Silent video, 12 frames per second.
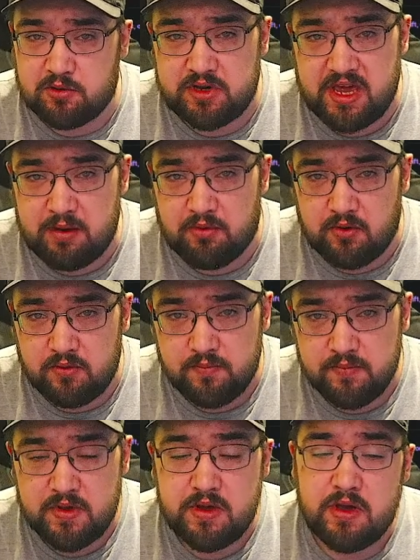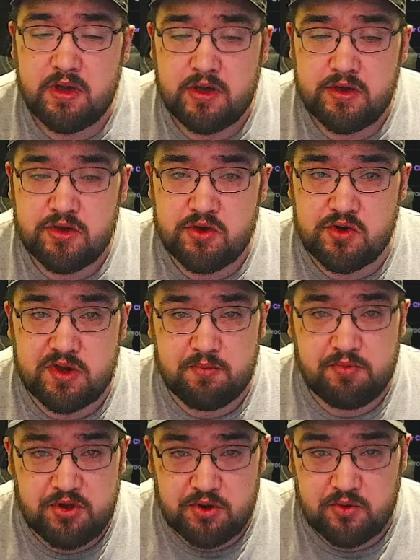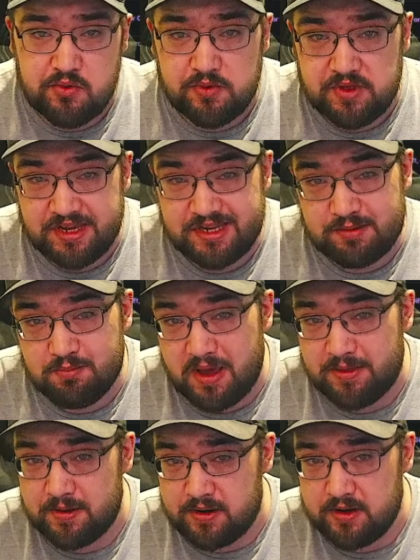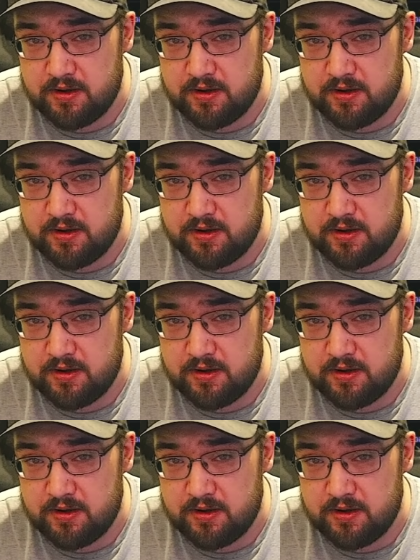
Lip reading: cable, you could do this method.